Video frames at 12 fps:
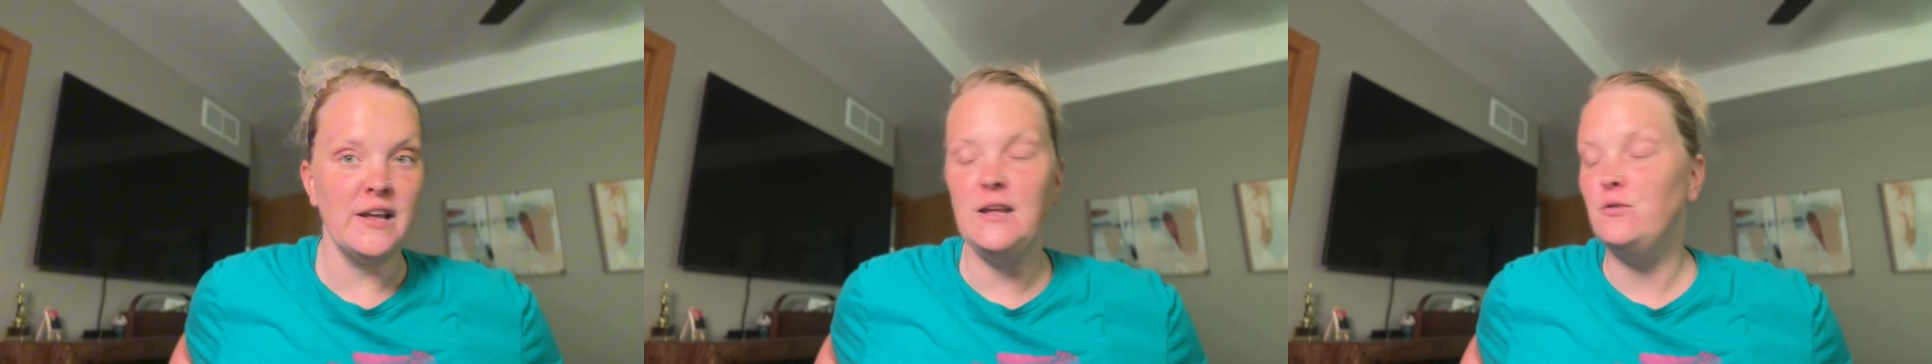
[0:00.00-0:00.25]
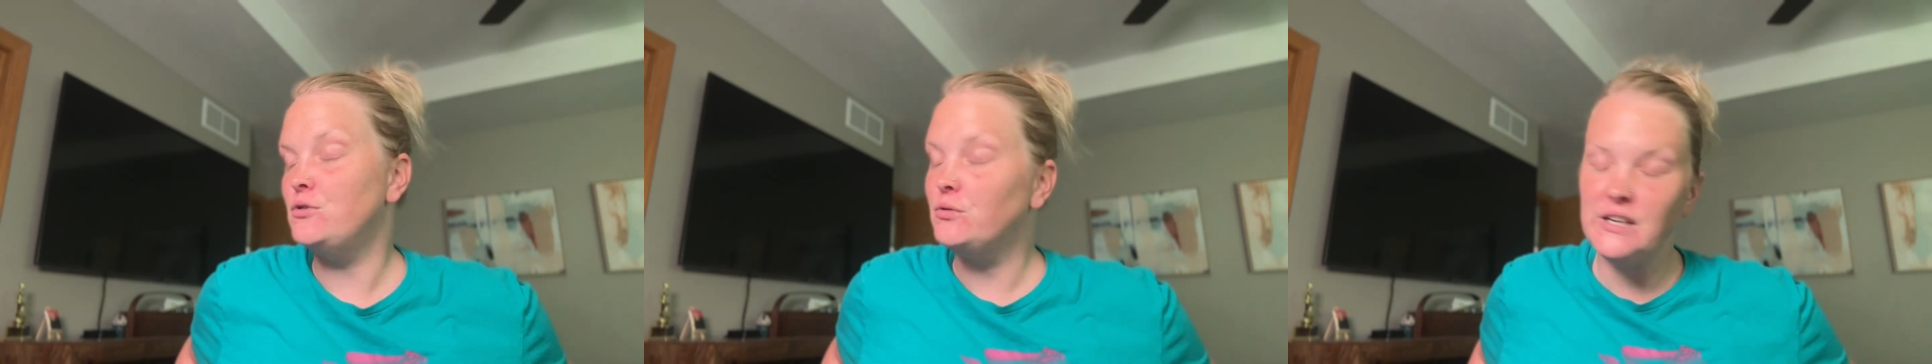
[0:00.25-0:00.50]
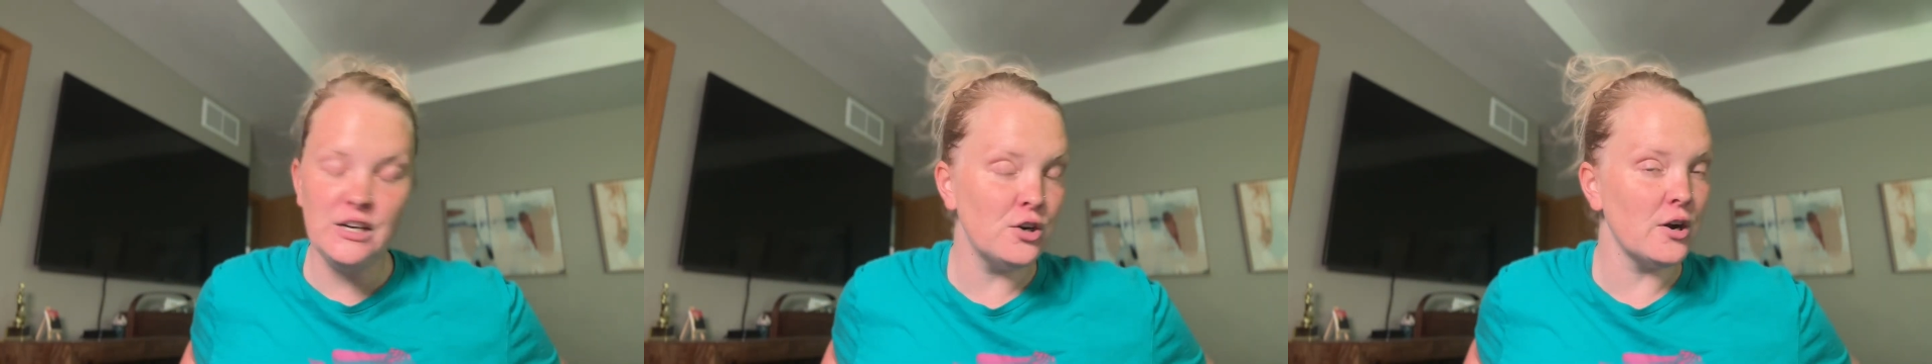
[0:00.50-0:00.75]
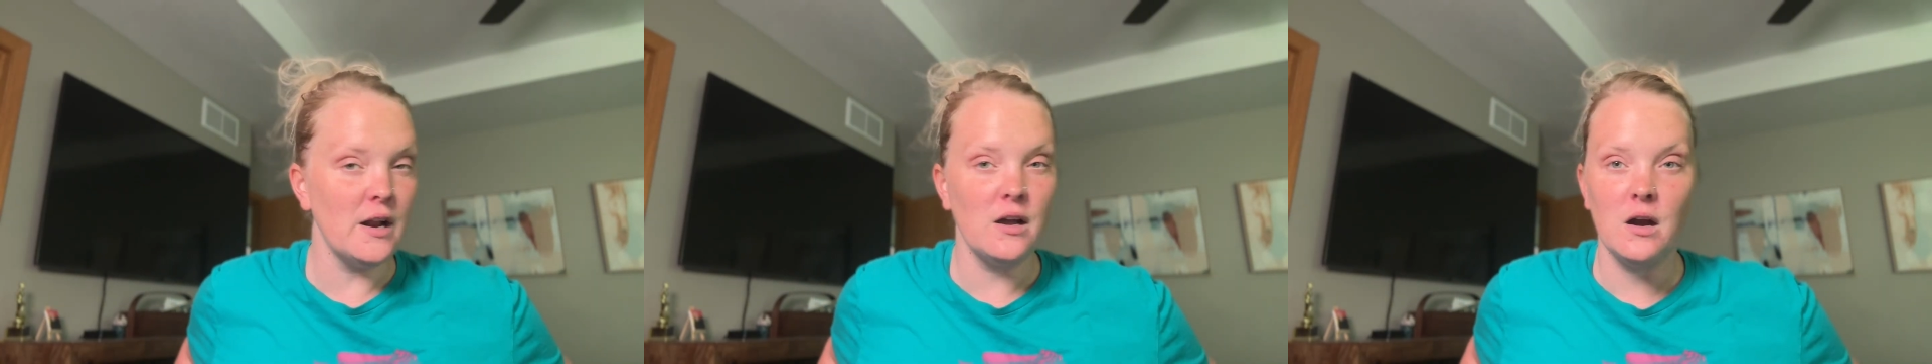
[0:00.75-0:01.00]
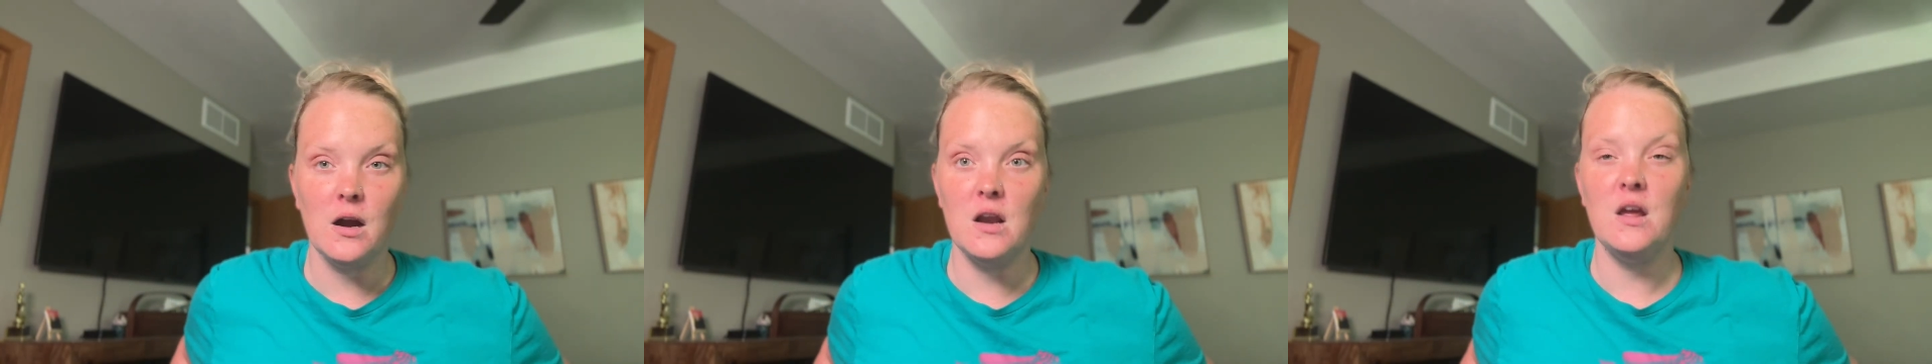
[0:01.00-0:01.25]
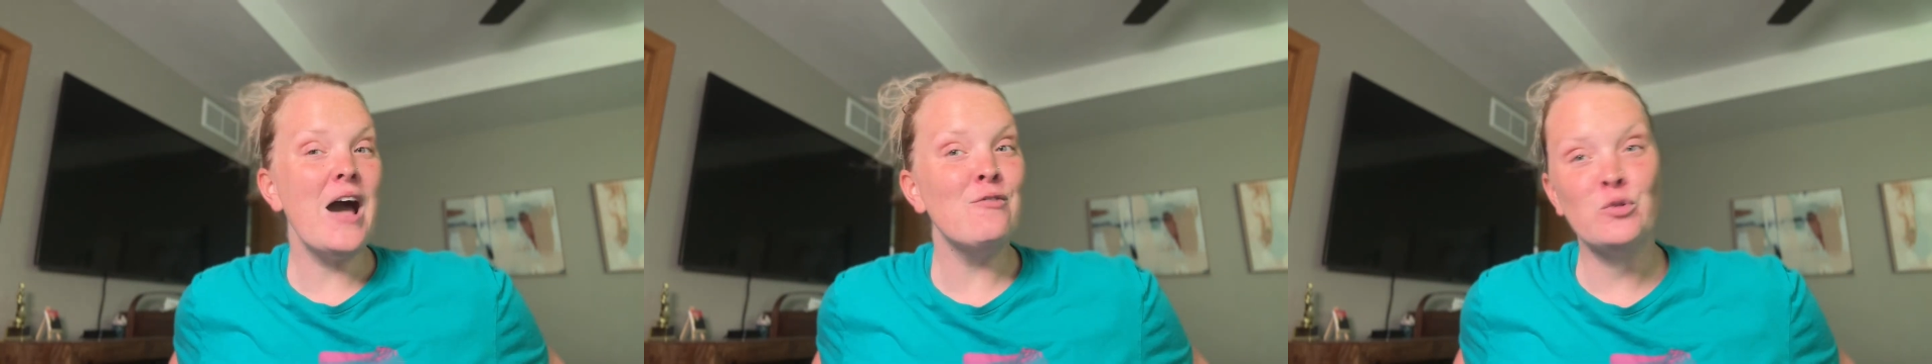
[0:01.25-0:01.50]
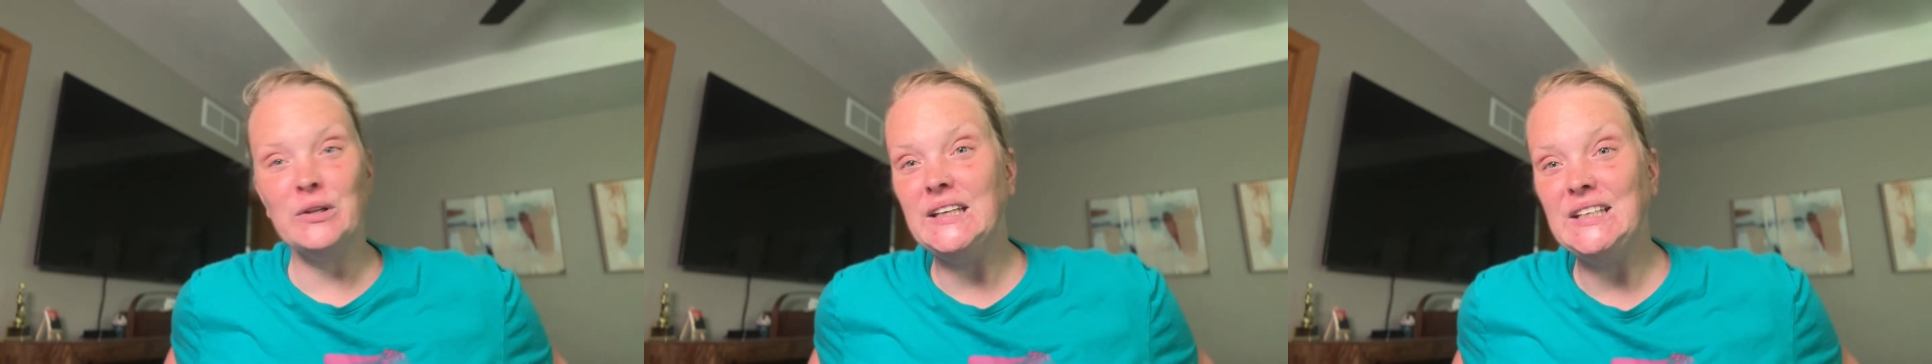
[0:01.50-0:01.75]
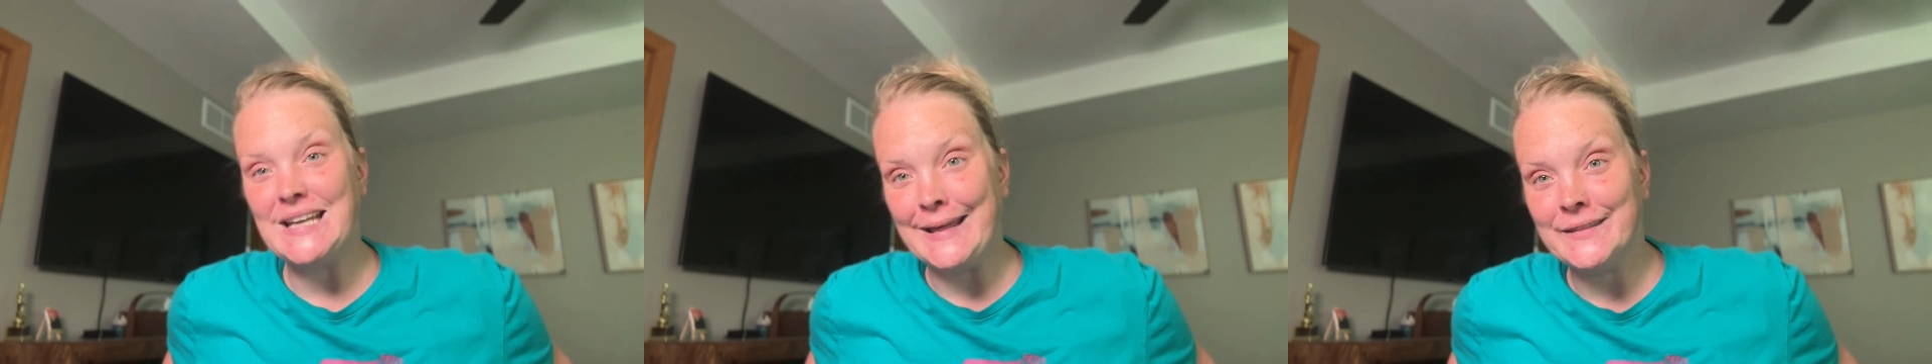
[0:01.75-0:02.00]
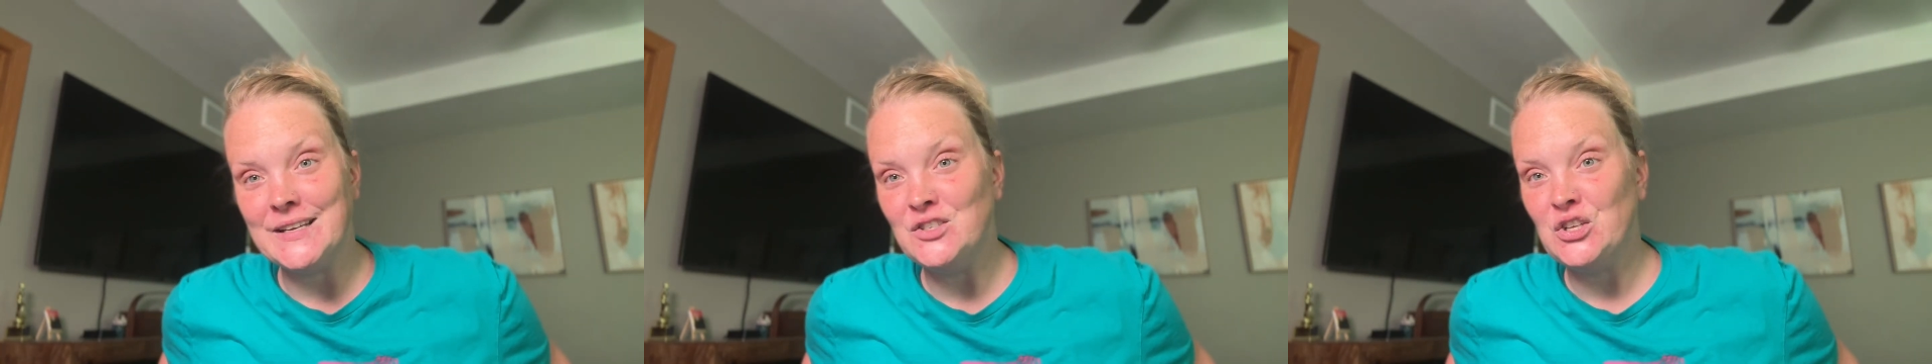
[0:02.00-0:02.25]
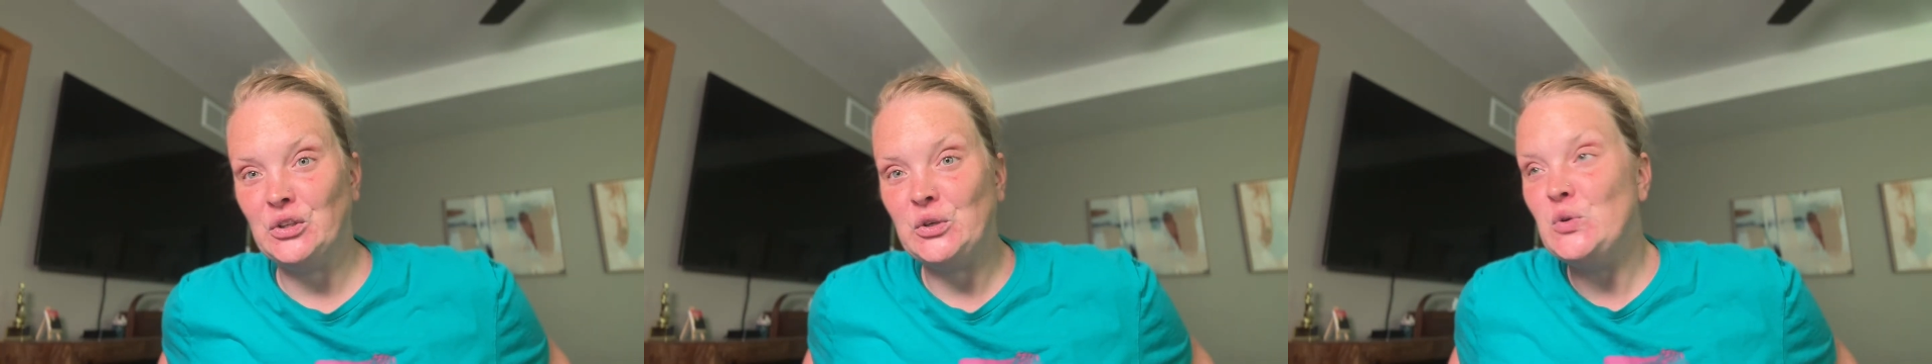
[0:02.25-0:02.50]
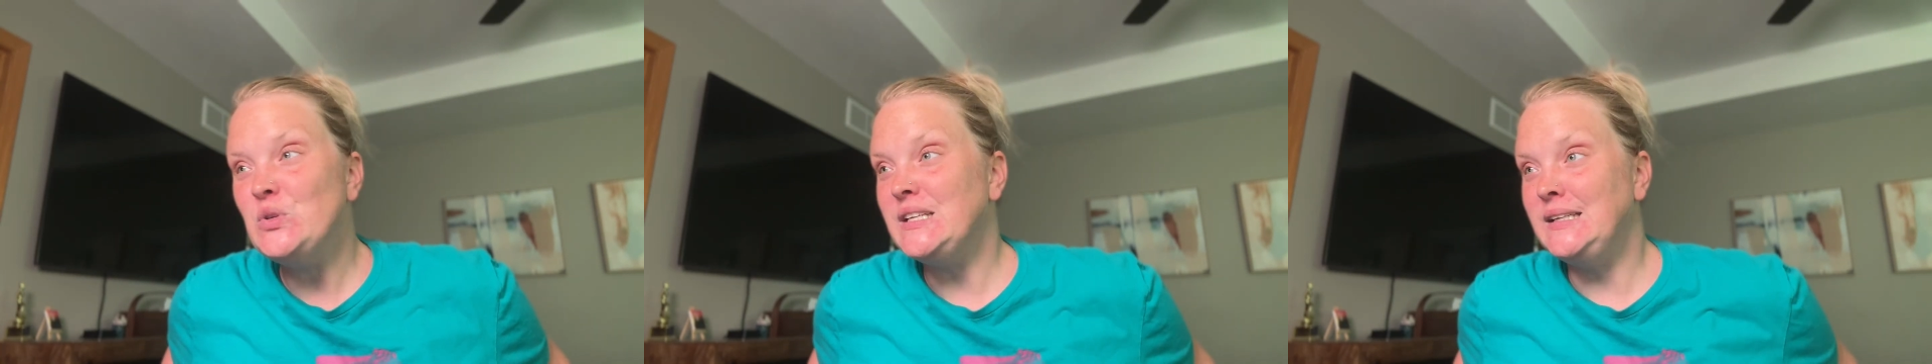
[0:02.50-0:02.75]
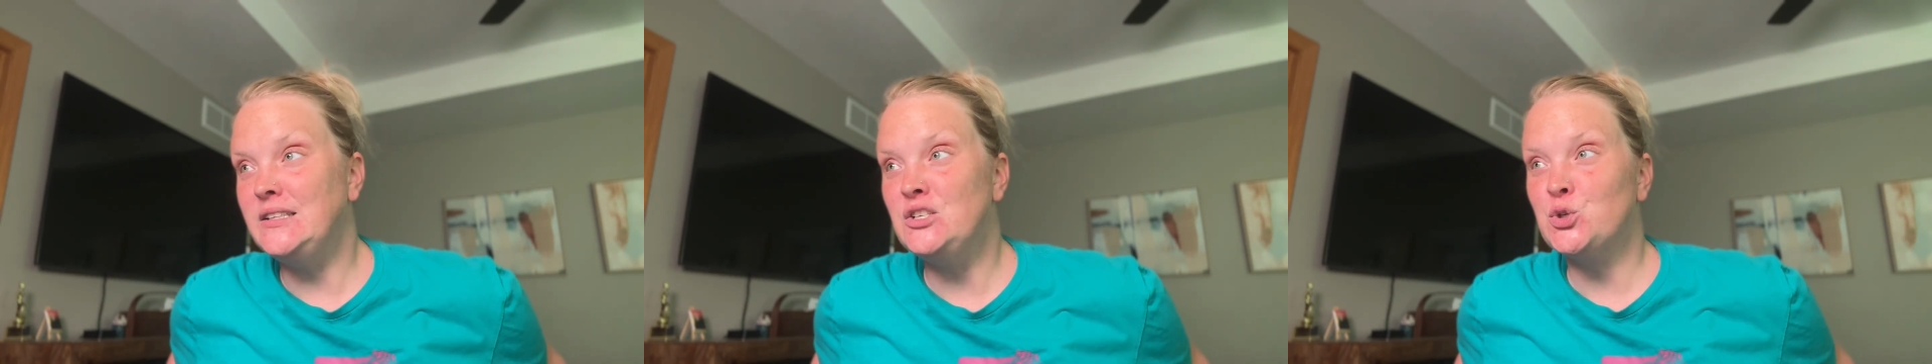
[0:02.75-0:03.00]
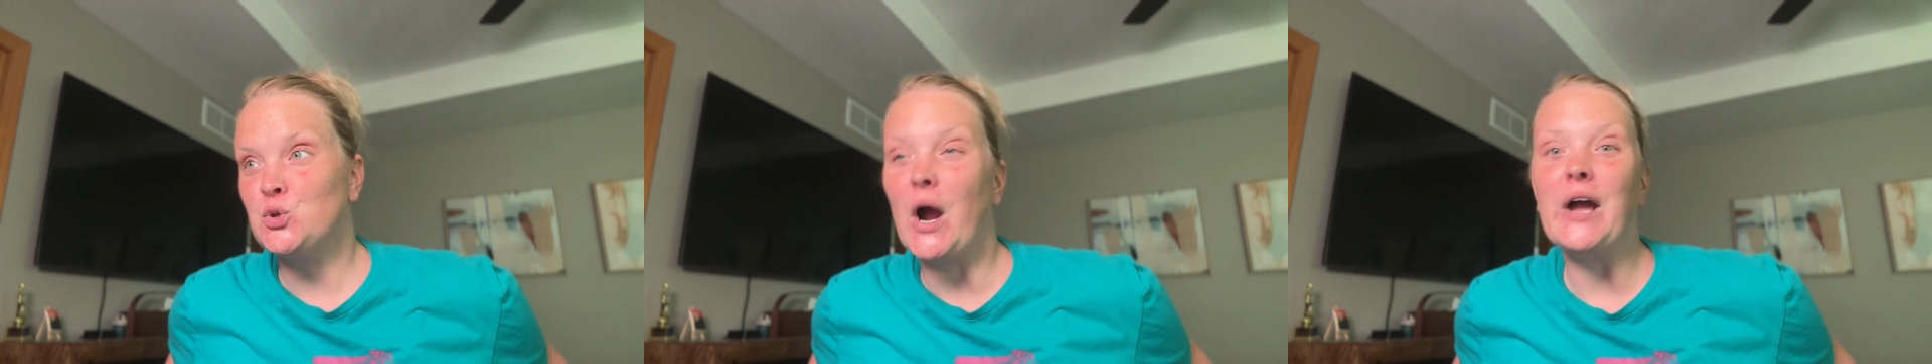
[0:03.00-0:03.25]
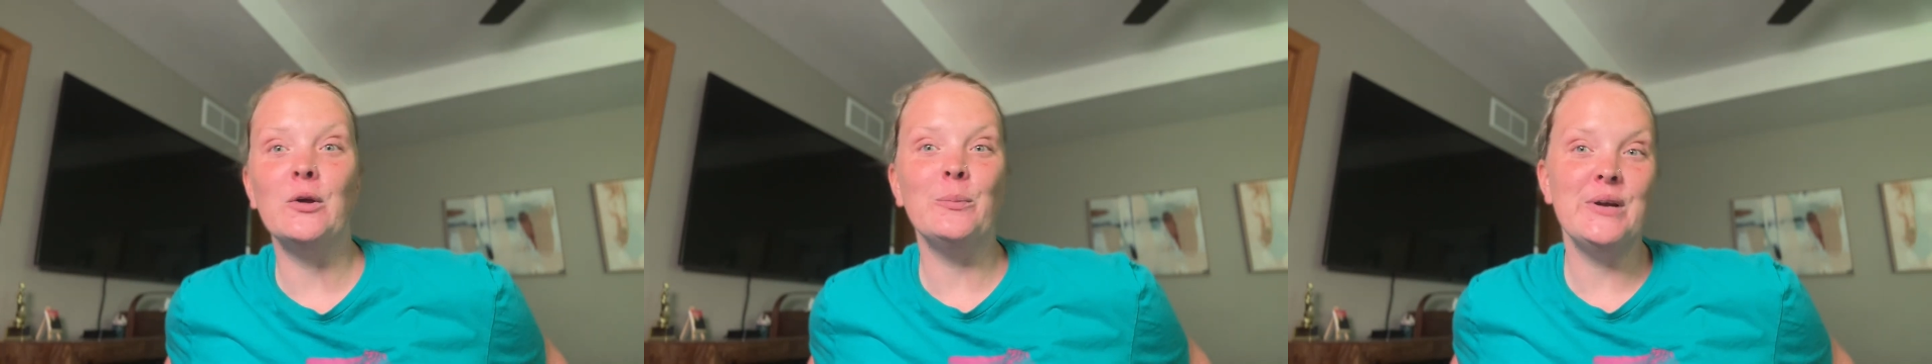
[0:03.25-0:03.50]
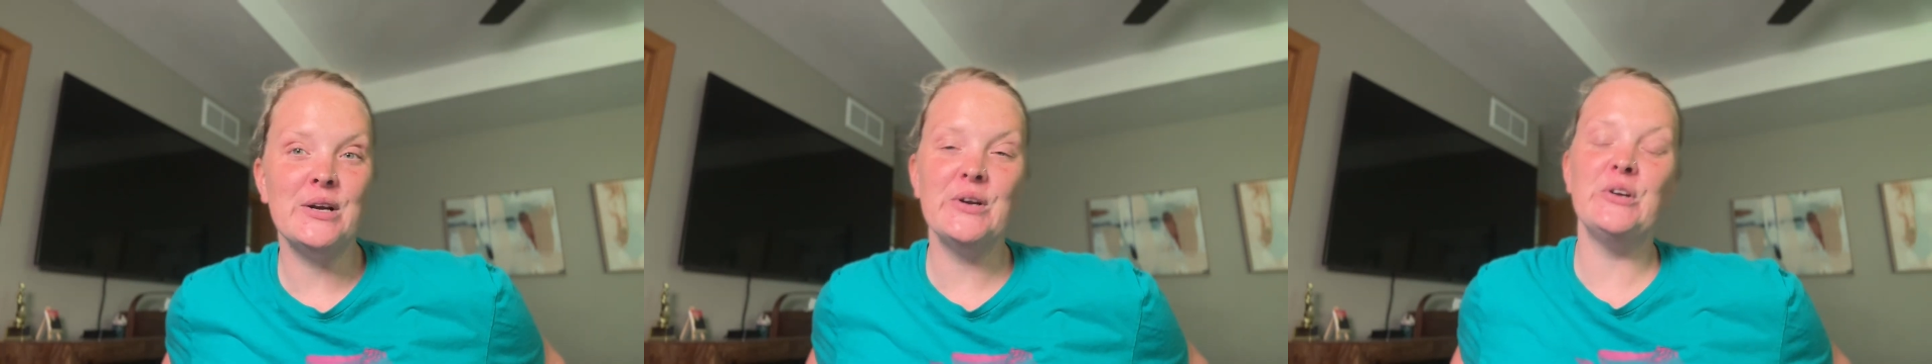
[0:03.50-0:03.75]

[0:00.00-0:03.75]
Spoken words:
You don't need a credit card. You have really nothing to lose, and in this trial period,